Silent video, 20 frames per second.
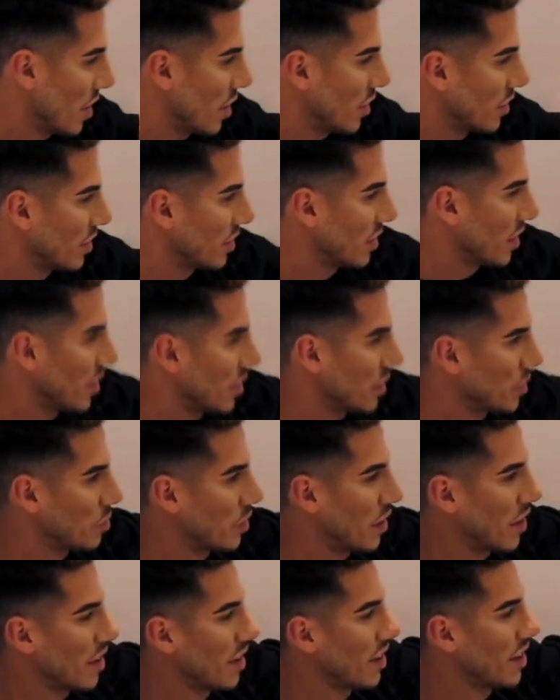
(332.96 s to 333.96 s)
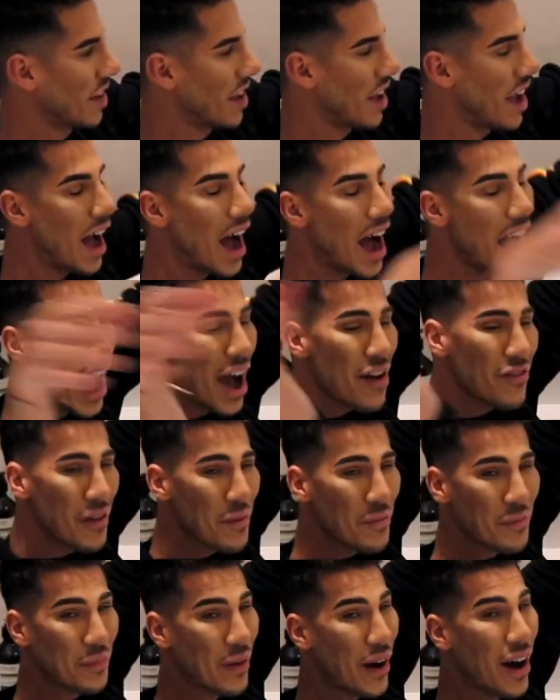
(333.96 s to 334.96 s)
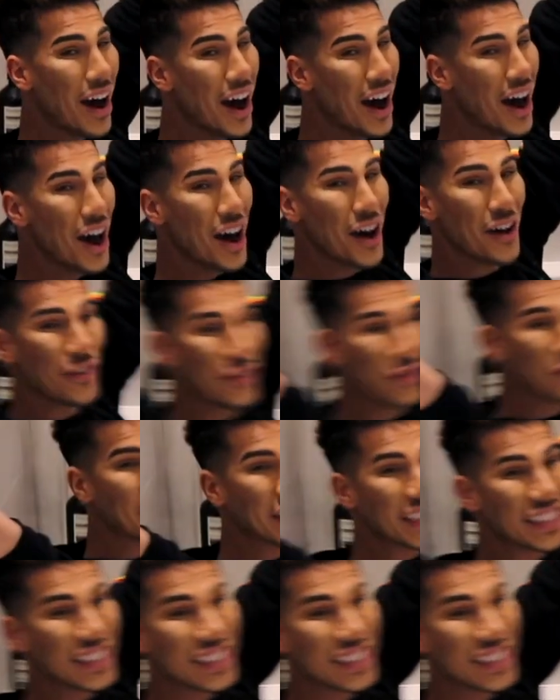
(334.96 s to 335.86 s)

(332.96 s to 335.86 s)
loads of dust, but I have a bath. This